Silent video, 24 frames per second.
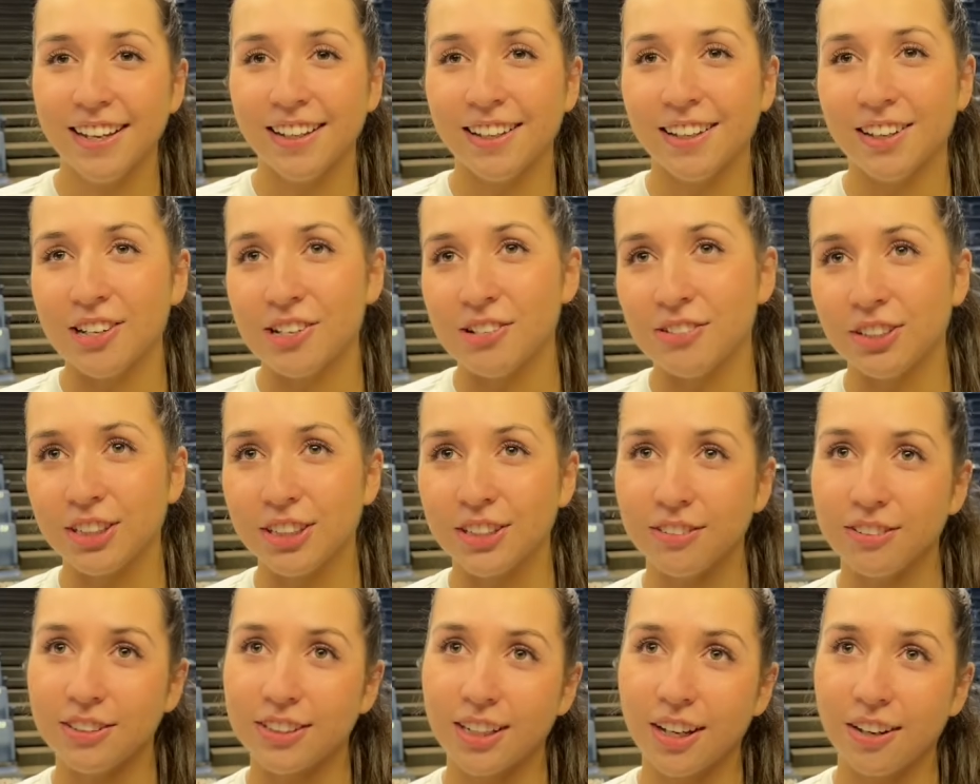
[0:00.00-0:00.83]
oh, when
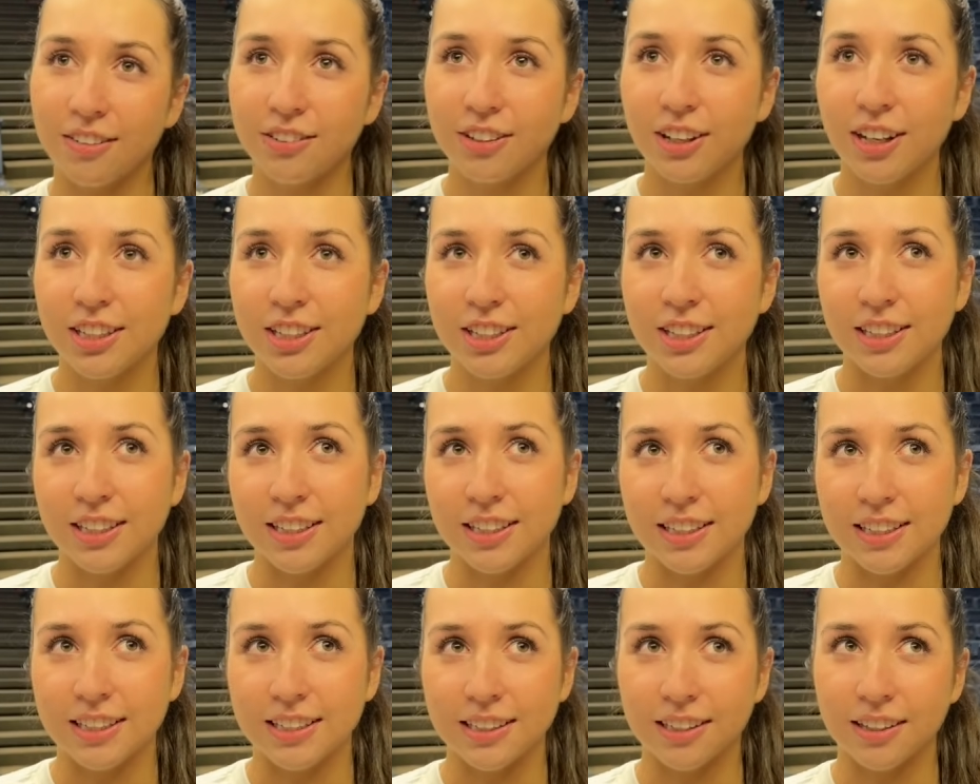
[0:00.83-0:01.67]
she was off
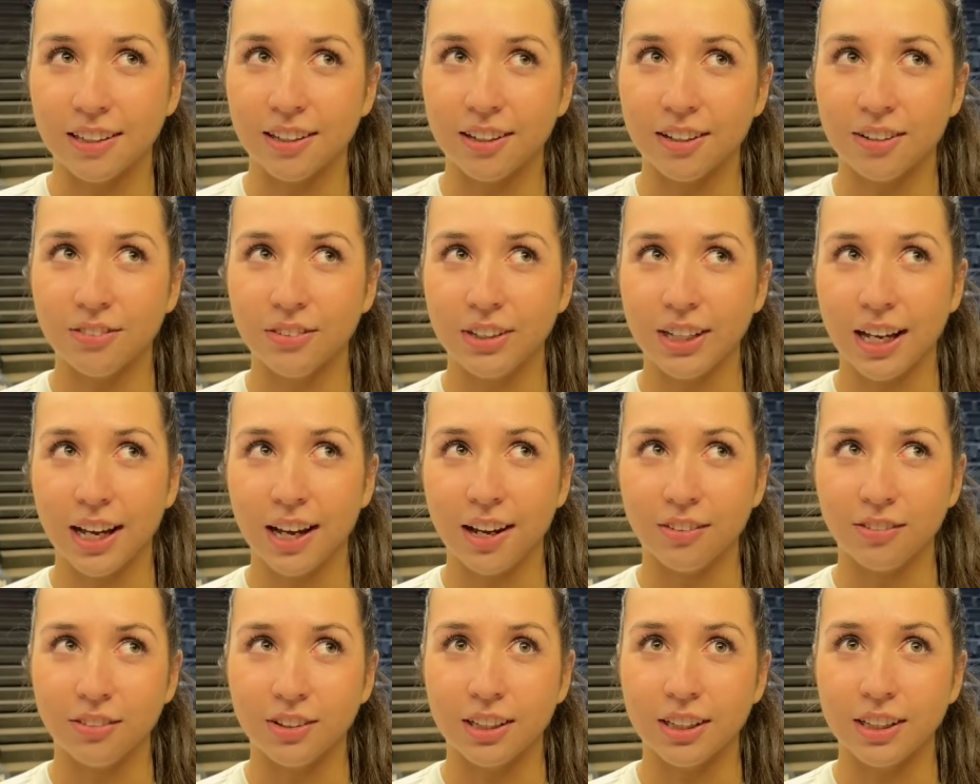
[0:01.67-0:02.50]
crutches uh, we
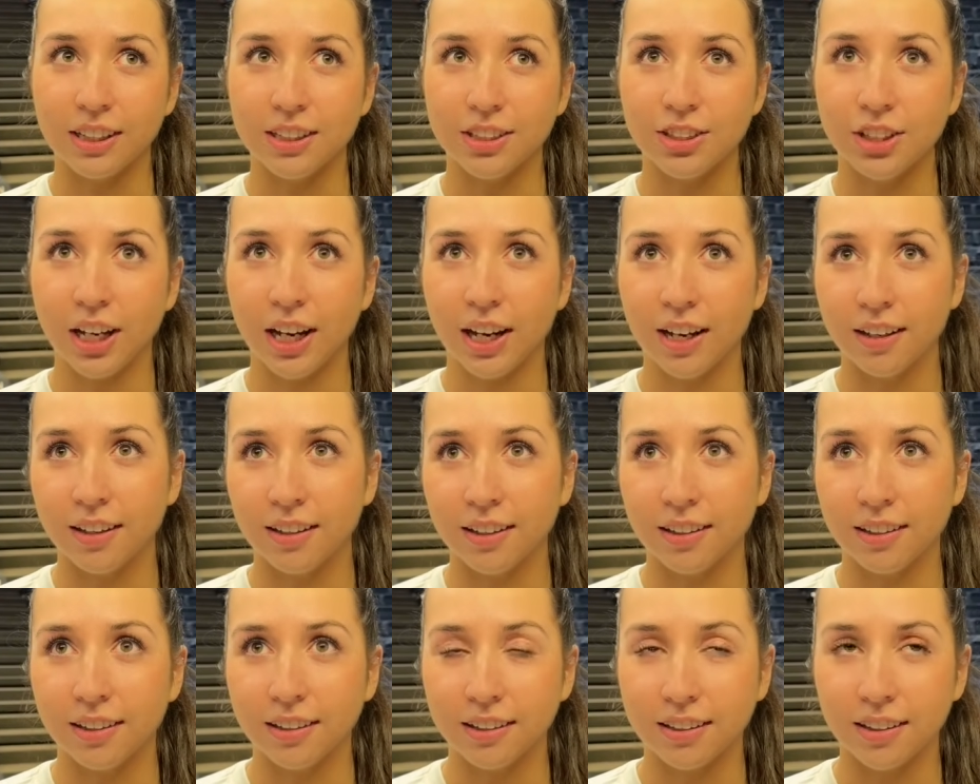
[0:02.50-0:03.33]
had one
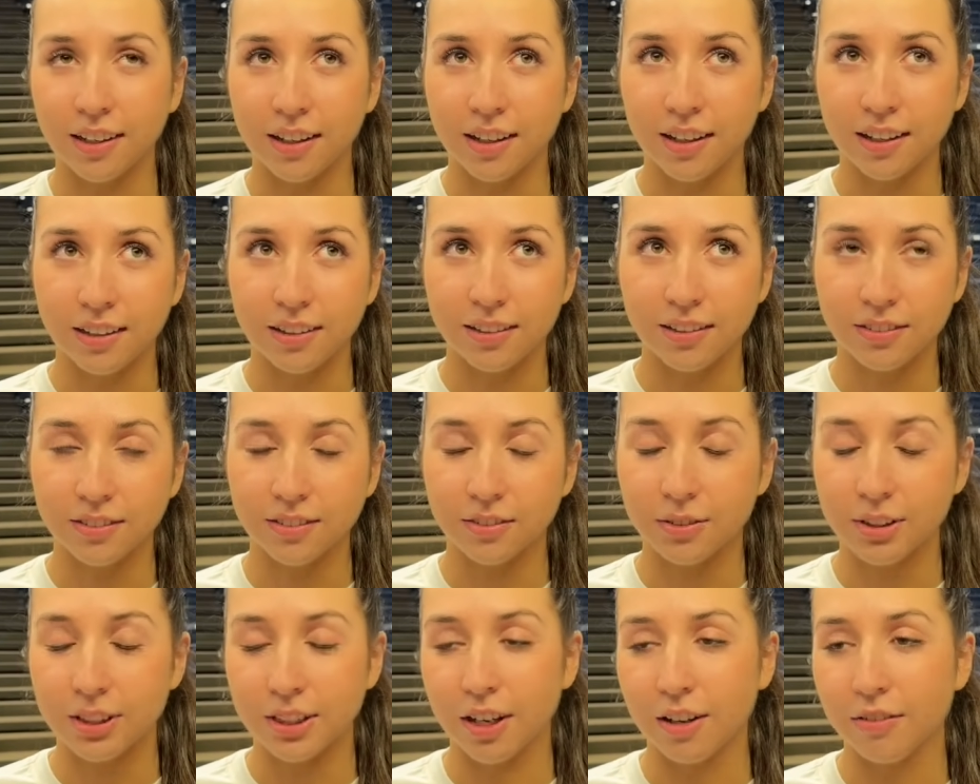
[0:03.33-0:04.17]
Jana got
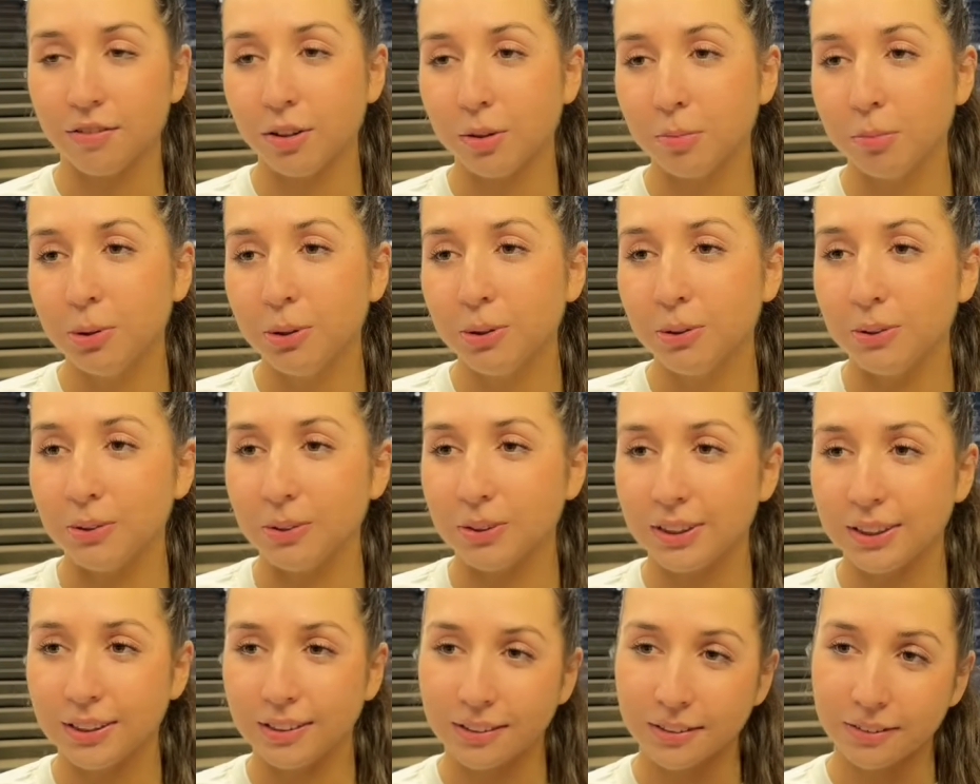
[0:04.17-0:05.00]
was off her boot,
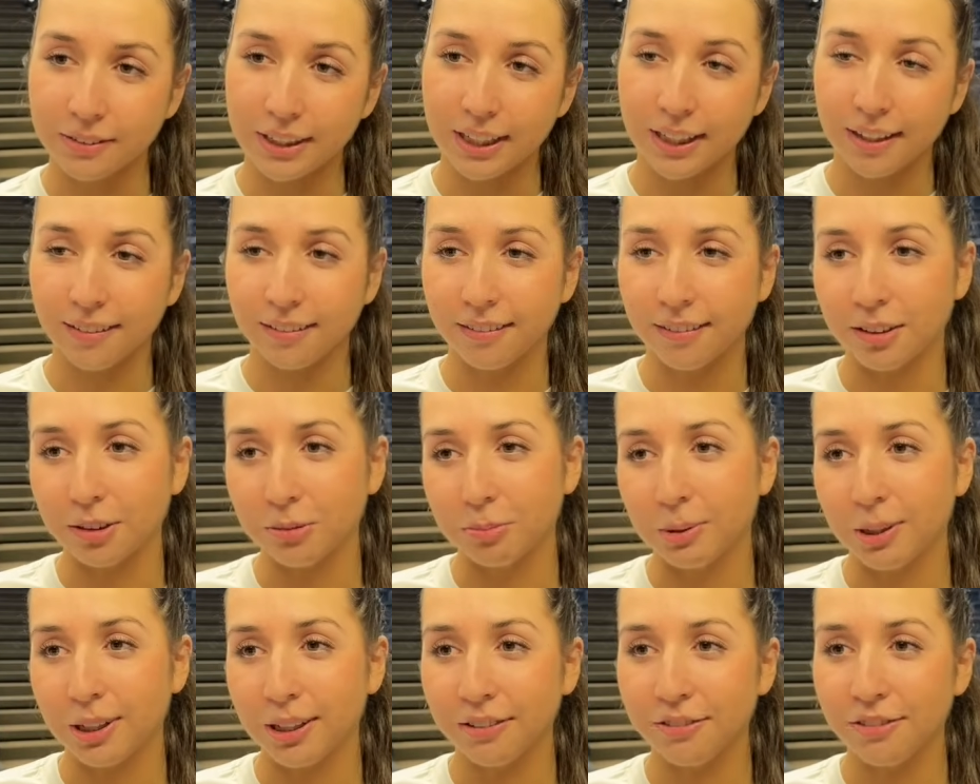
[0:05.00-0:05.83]
so we had a little
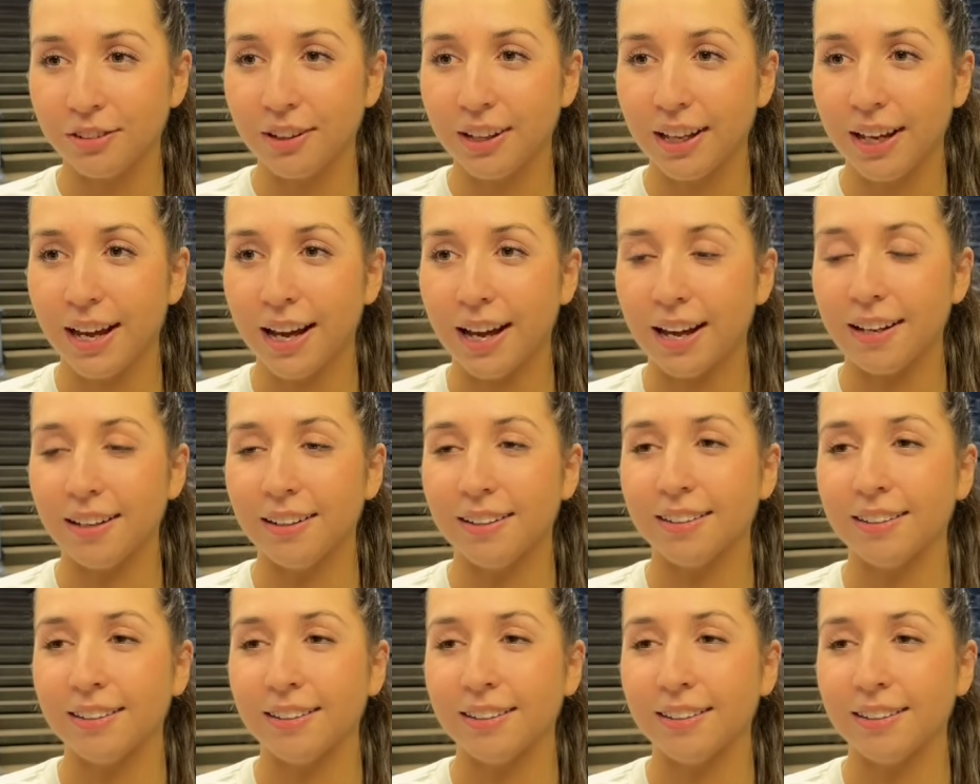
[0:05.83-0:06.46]
party for that.